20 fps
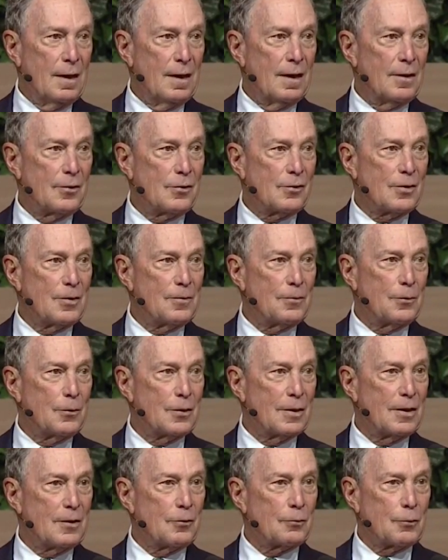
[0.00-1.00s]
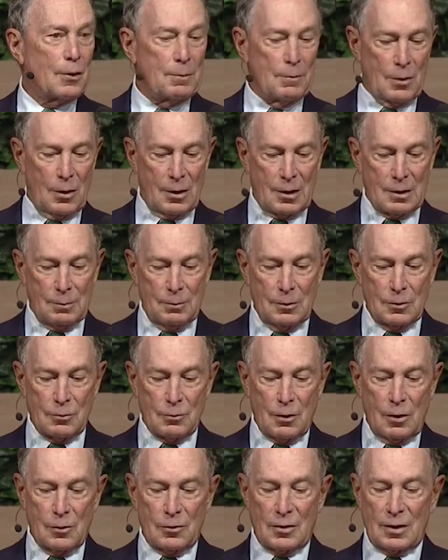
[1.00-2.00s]
C40's remarkable
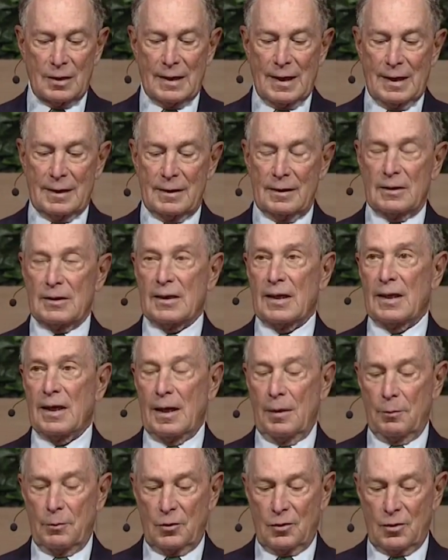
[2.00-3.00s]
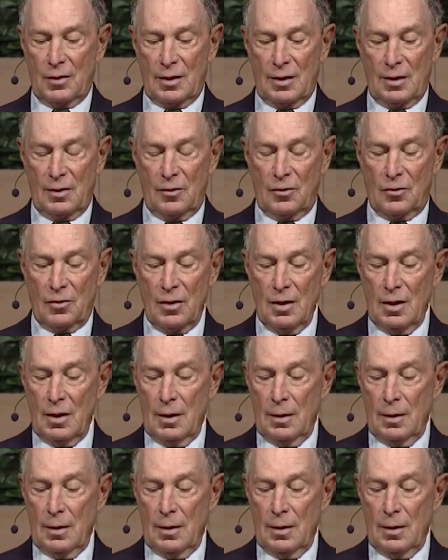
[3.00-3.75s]
growth allowed it to help cities